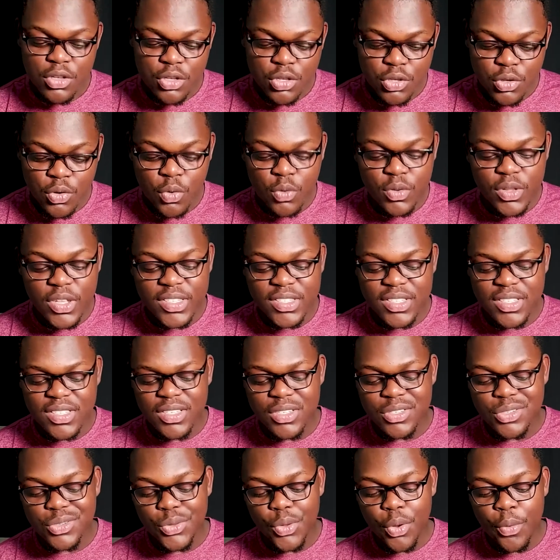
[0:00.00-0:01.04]
So this is
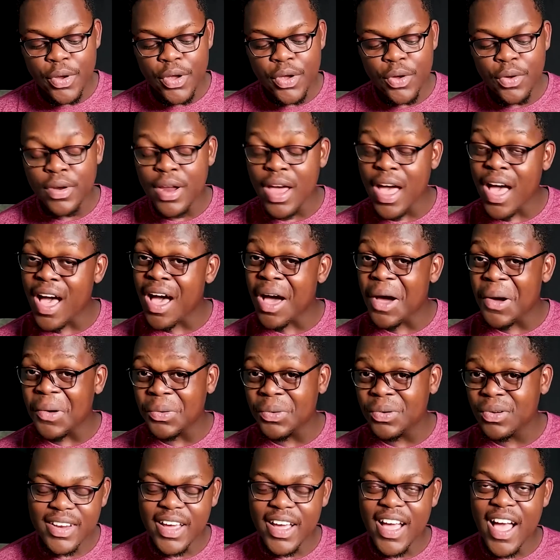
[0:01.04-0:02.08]
a story on
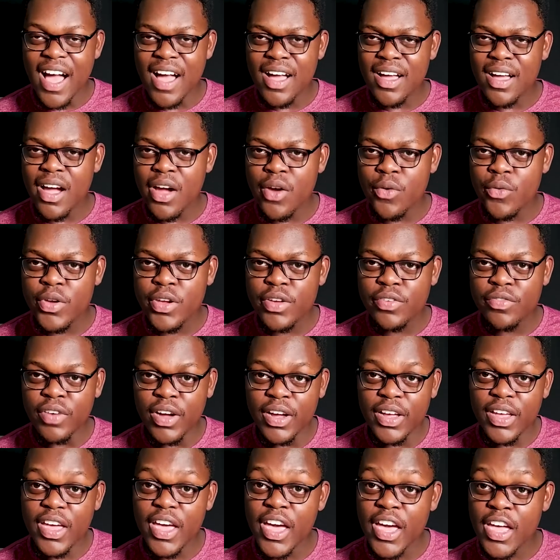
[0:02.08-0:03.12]
how the Ganga
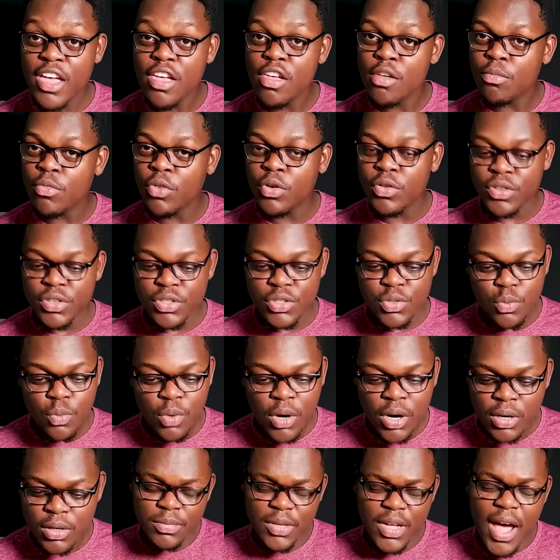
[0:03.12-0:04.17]
River came on this
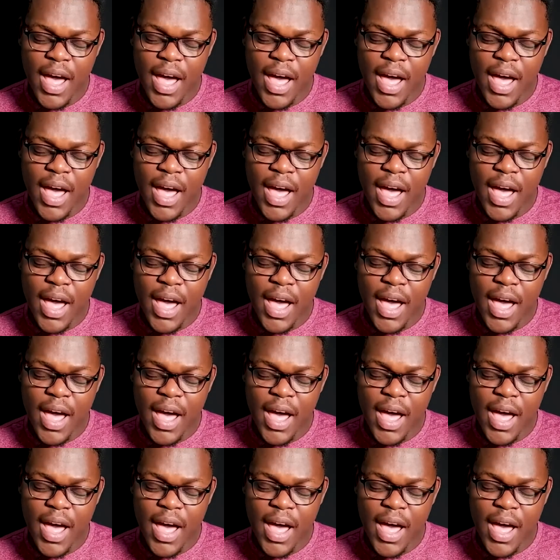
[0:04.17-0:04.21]
world.